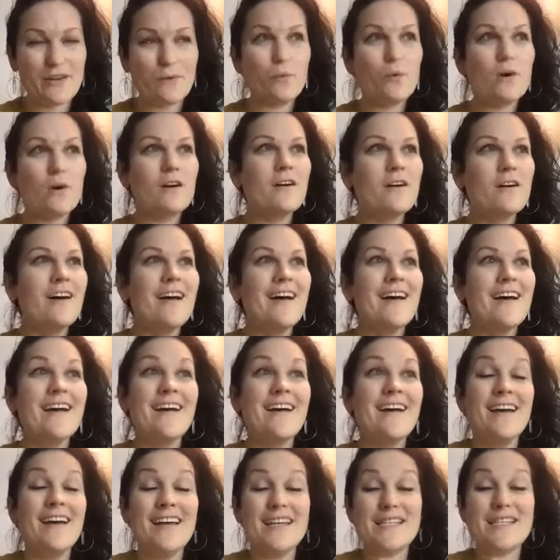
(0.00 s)
it. Well,
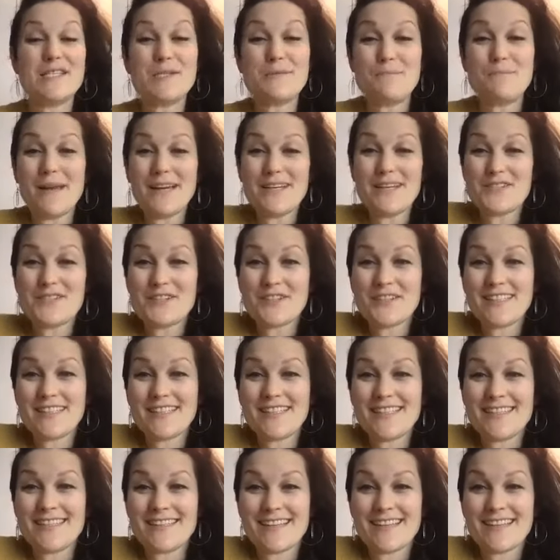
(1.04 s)

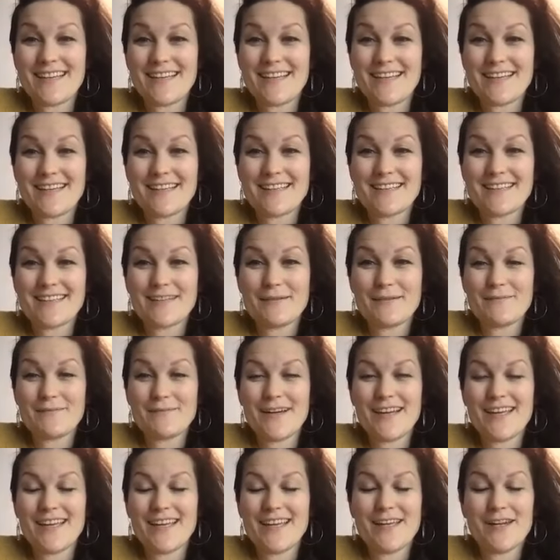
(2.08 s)
especially like,
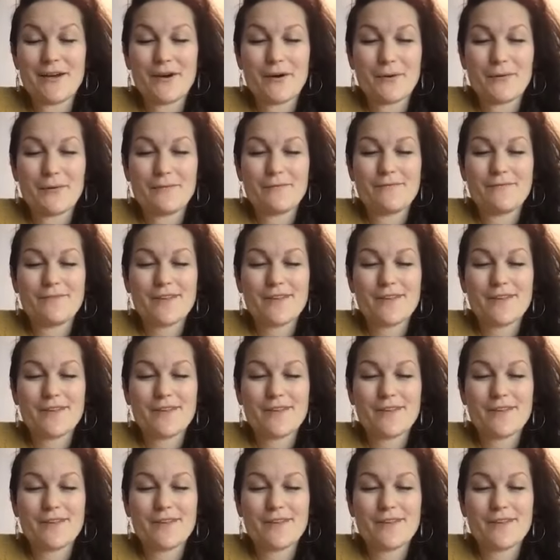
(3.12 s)
you know,